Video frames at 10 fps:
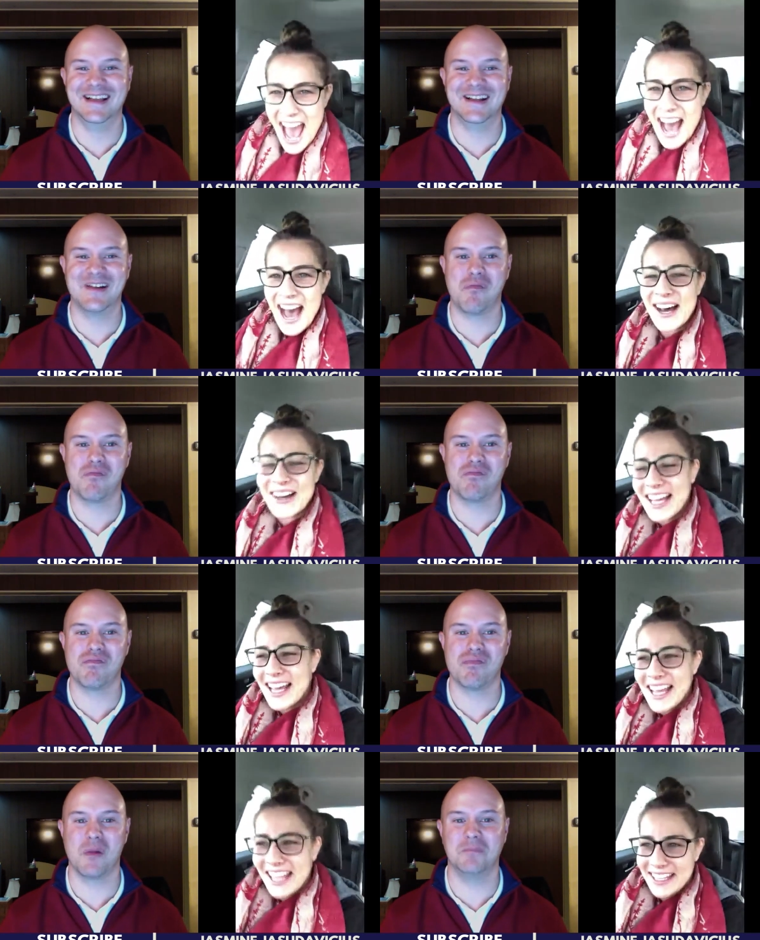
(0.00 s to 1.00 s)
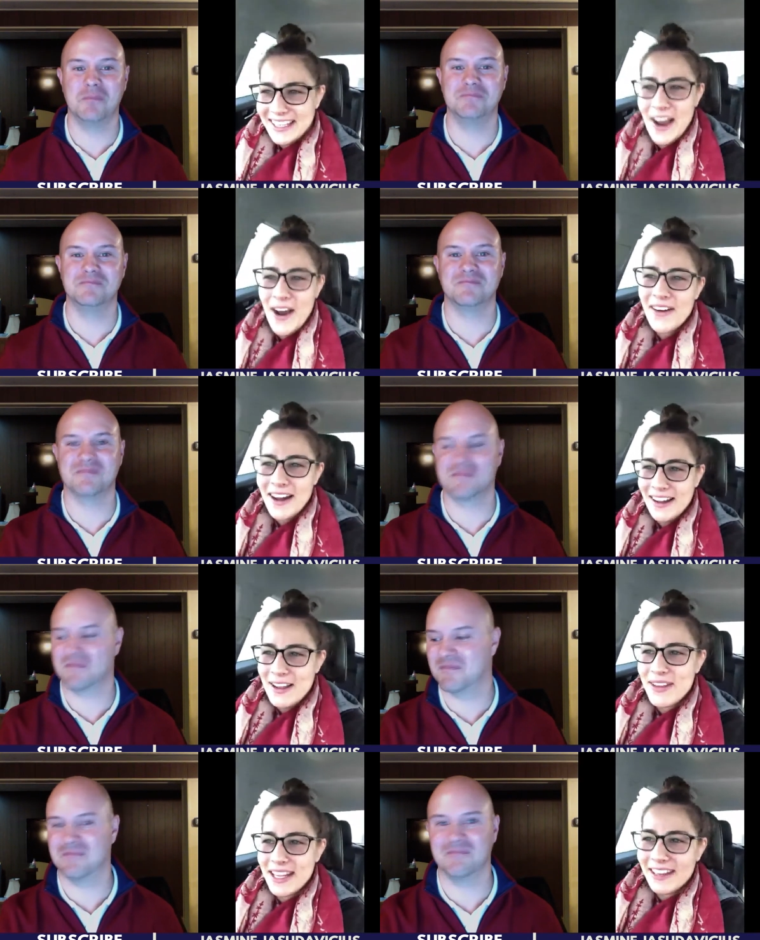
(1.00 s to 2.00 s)
Speaker 1: Uh, no,
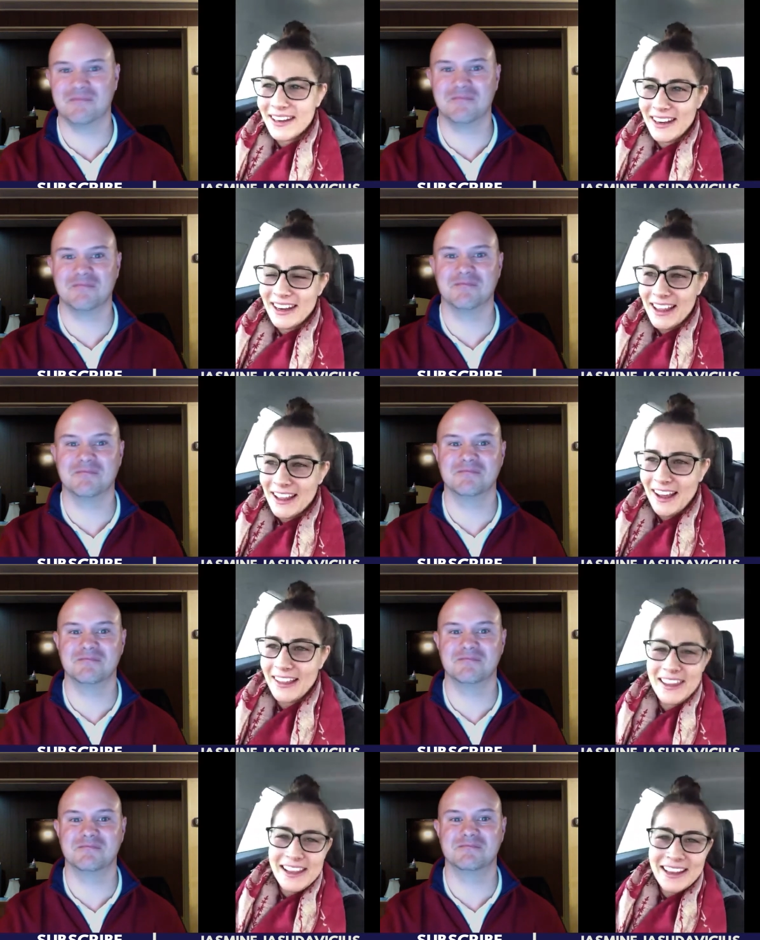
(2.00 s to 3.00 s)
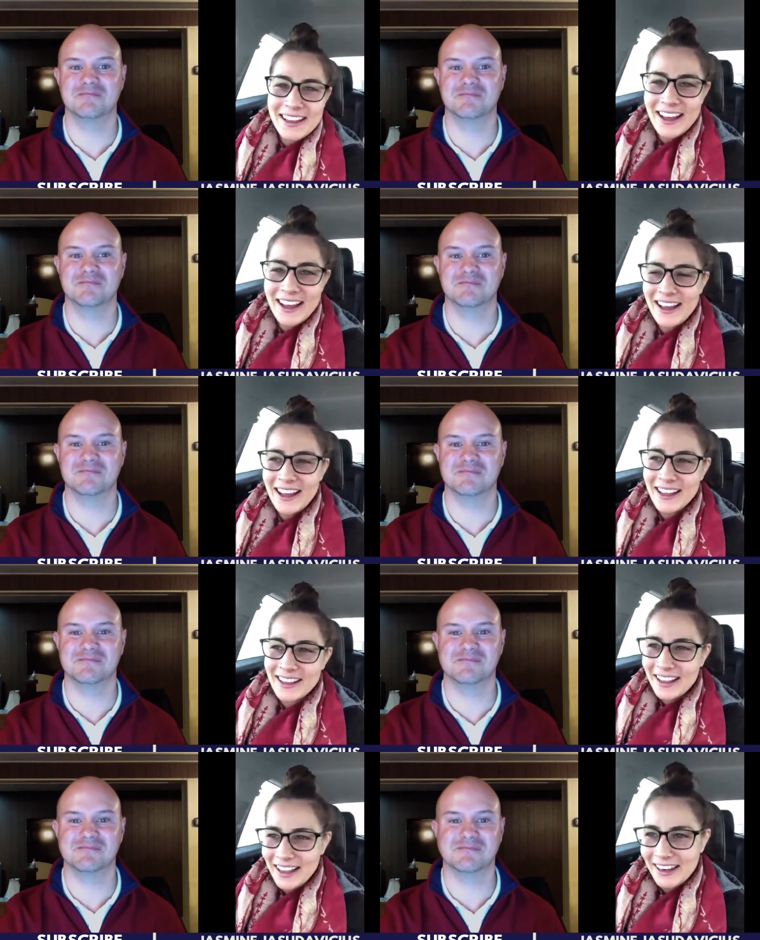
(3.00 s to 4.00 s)
I mean, I think
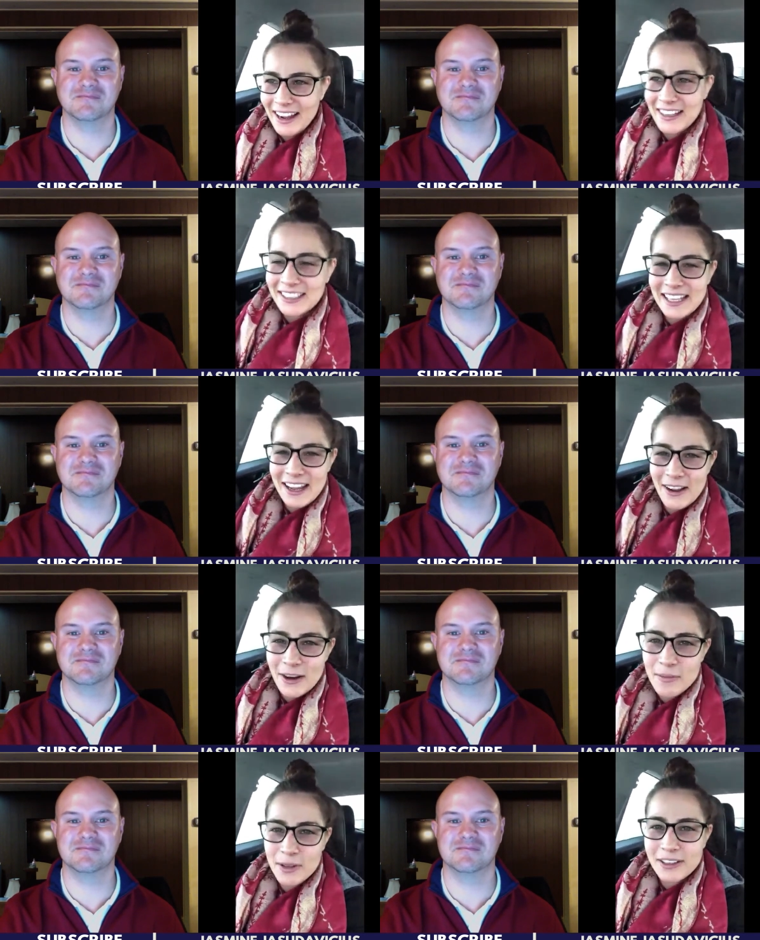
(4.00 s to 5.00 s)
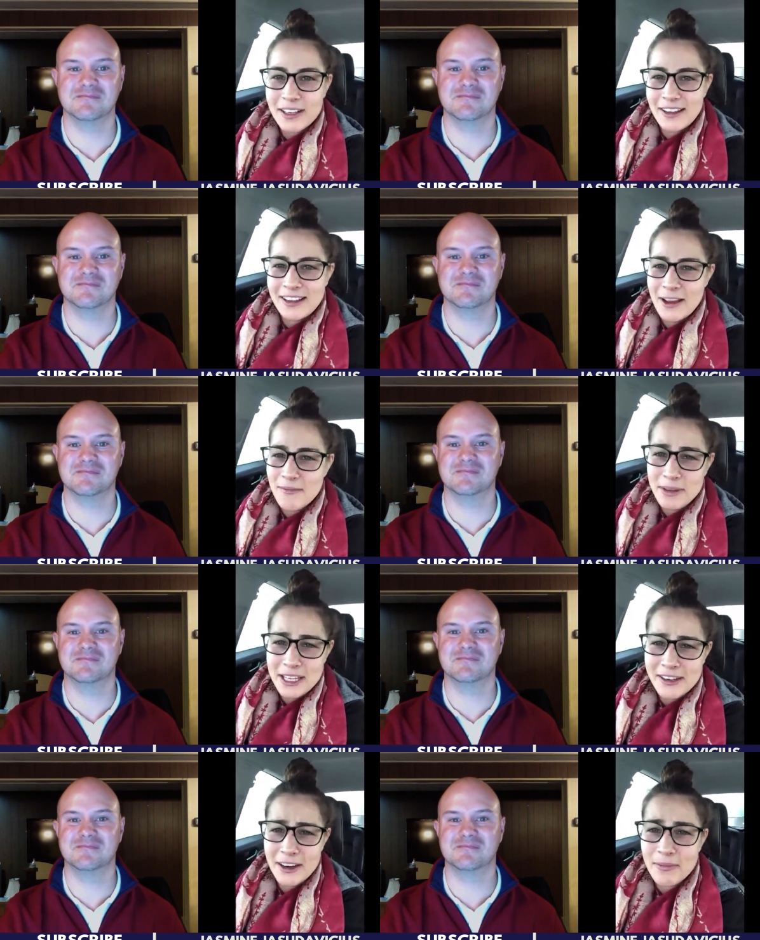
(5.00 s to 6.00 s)
uh, I kind of stay humble because I get
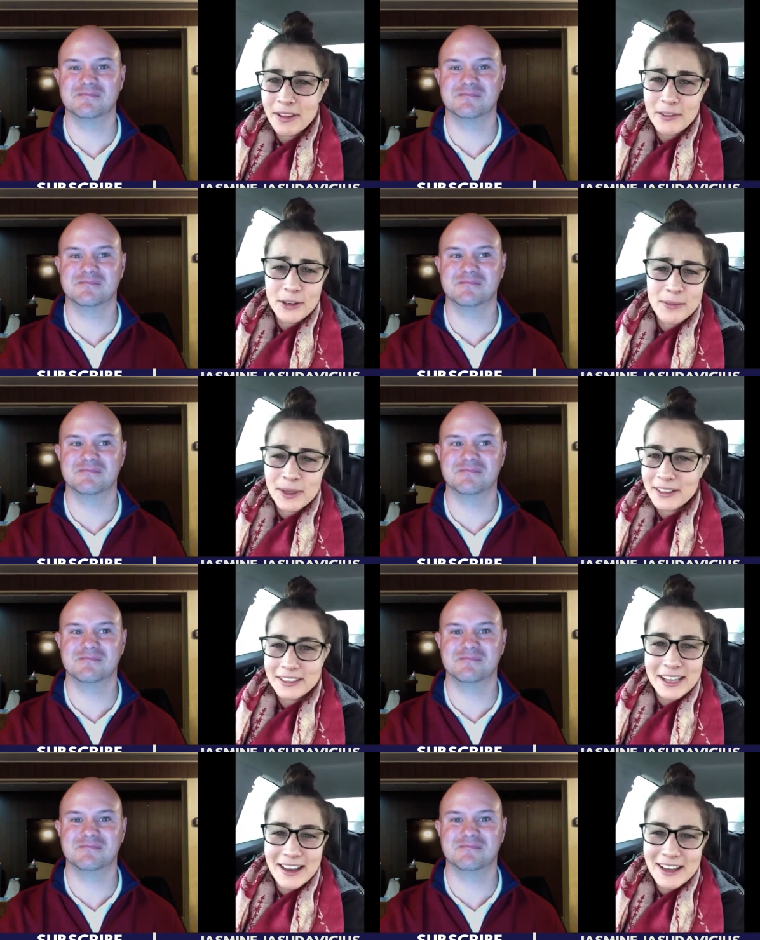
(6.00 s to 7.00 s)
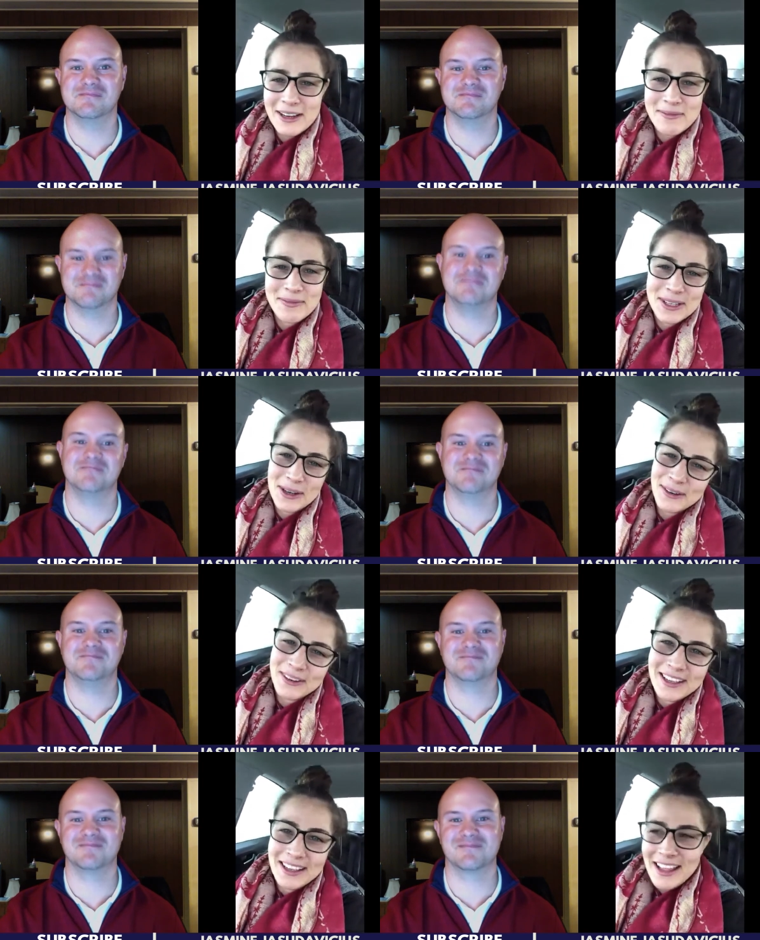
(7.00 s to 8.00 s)
beat up in the room all the time. So
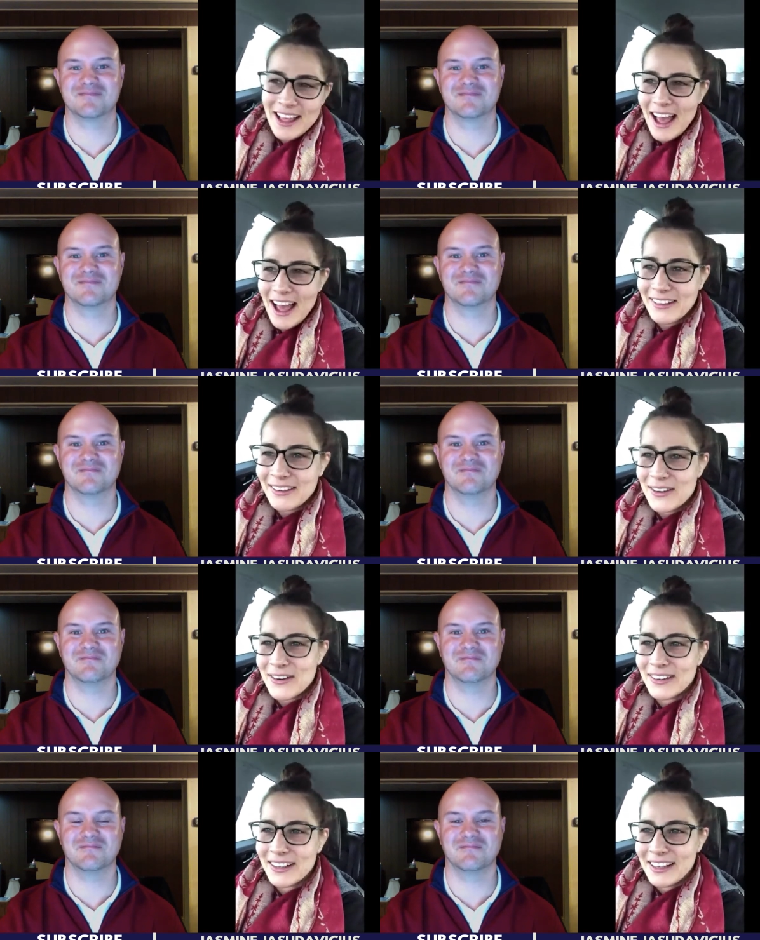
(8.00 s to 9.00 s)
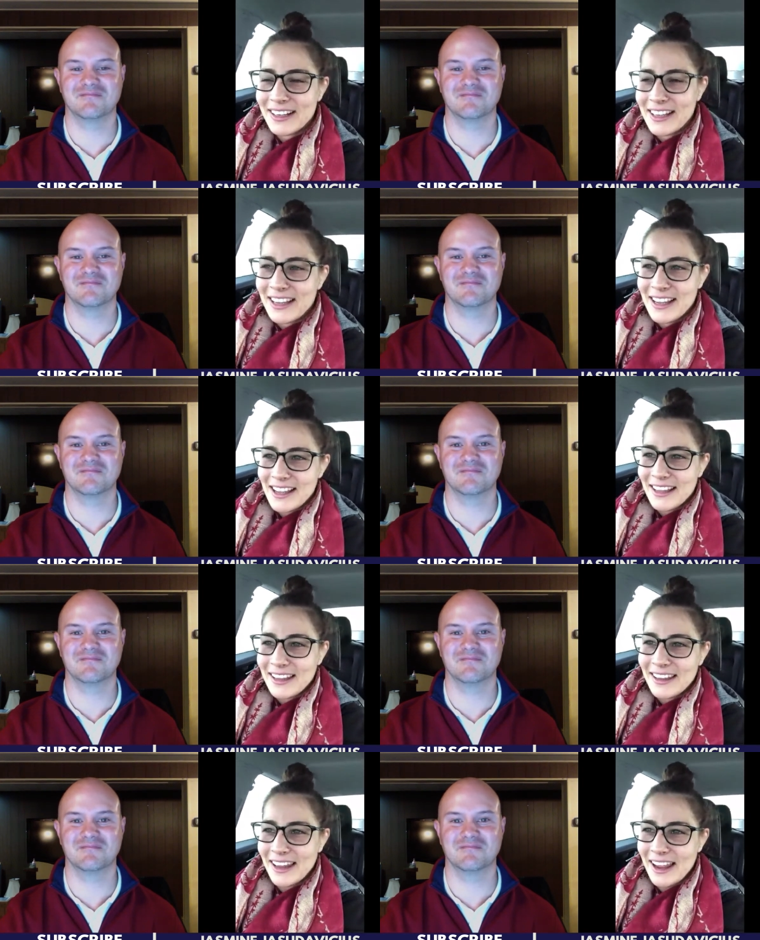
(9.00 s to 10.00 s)
I know,
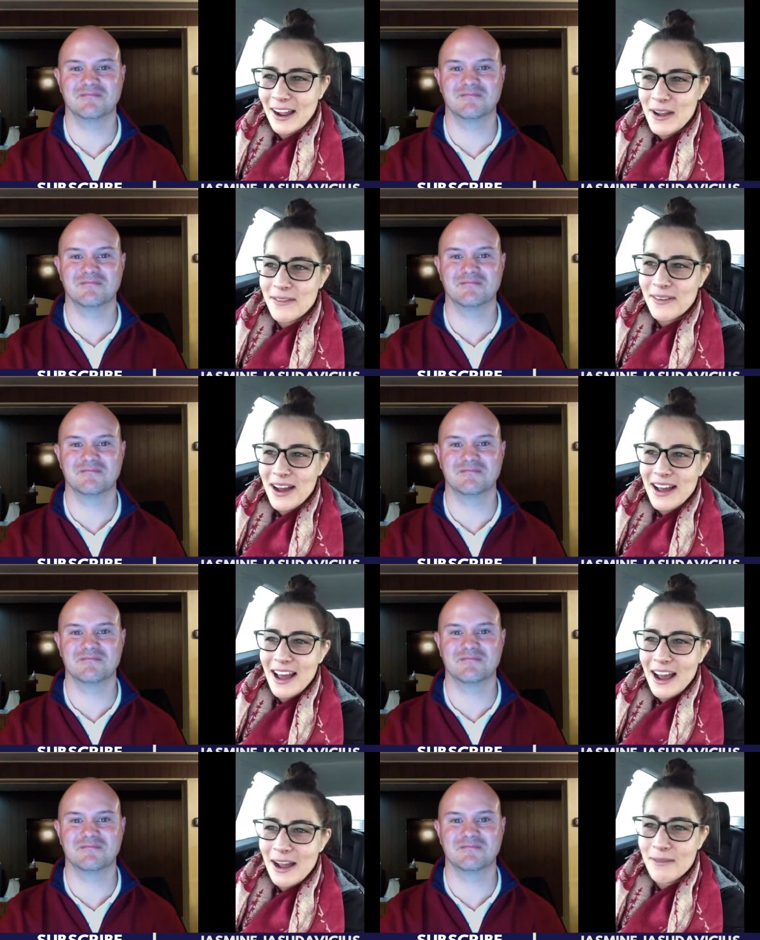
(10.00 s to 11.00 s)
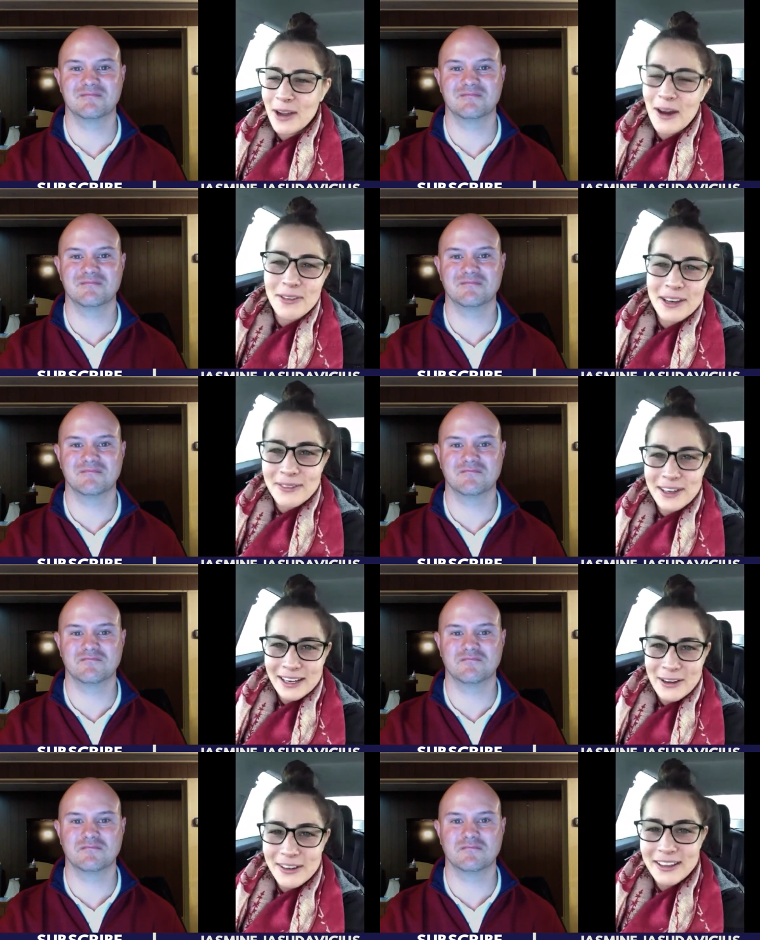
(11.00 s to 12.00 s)
like, I'm I'm confident when
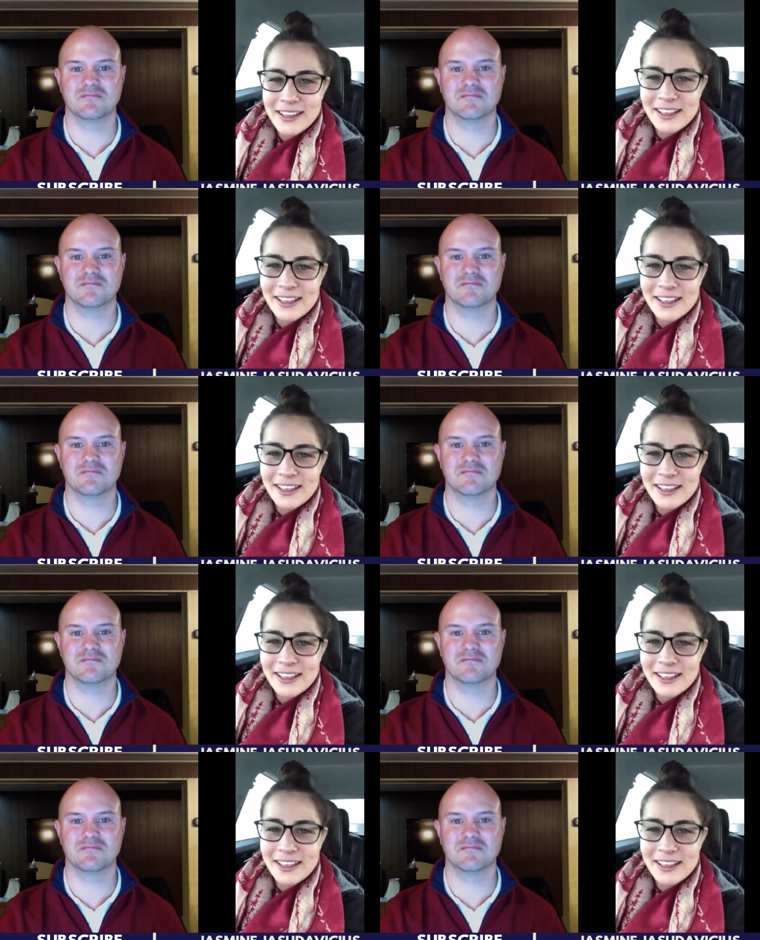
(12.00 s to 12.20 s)
I go in the